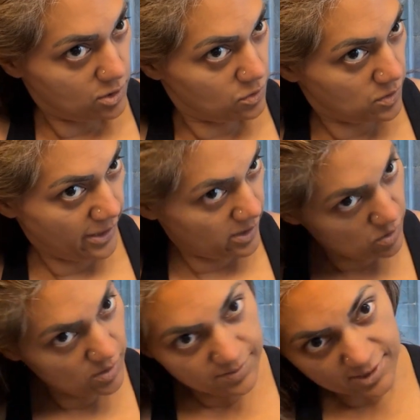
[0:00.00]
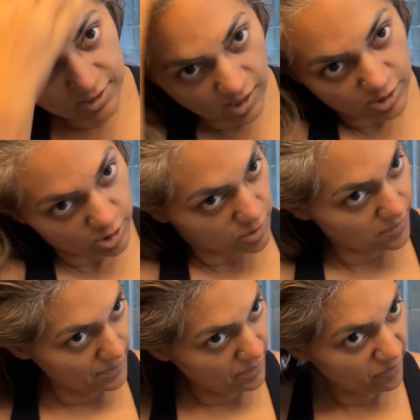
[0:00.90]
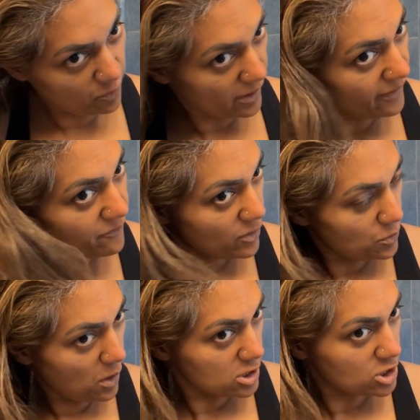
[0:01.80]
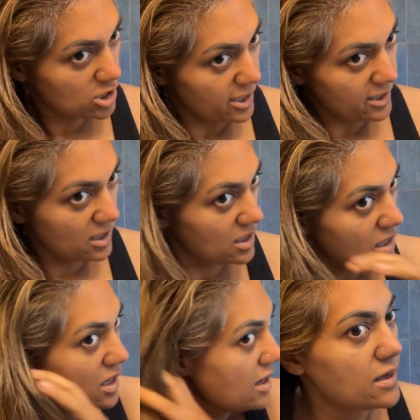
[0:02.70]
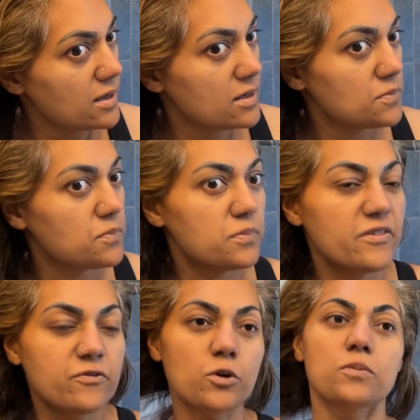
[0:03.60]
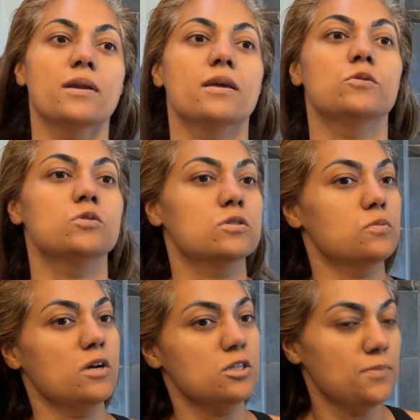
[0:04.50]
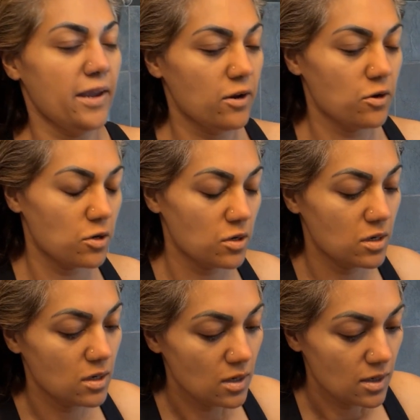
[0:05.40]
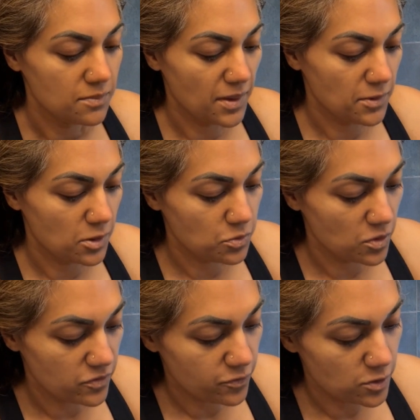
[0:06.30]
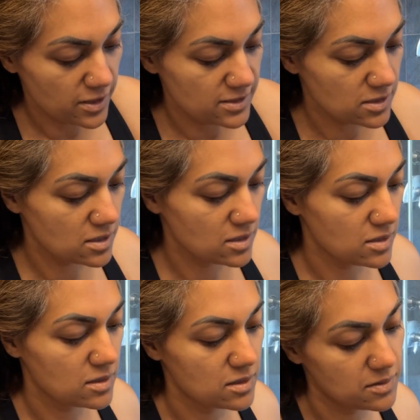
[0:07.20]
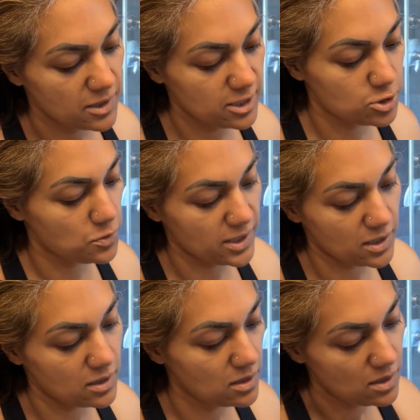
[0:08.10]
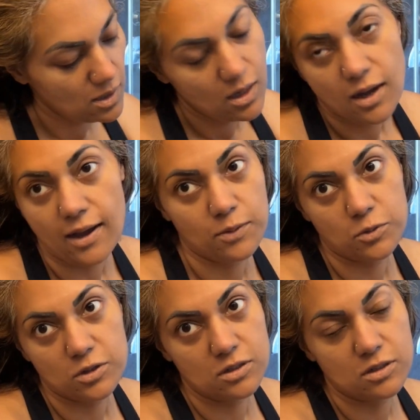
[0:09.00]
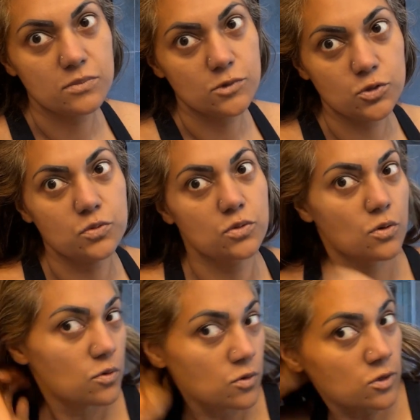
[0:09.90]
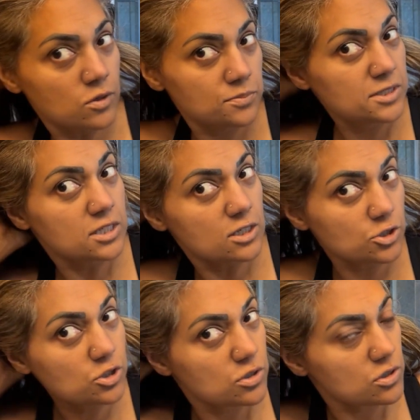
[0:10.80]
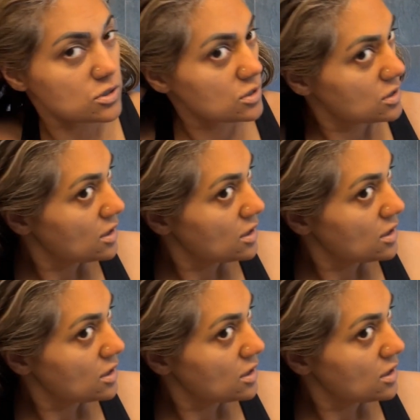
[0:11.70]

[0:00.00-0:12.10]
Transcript: do a hair oil massage right before every wash day. And before, when I used to wash my hair maybe 3 or 4 days each week, I would do oil massages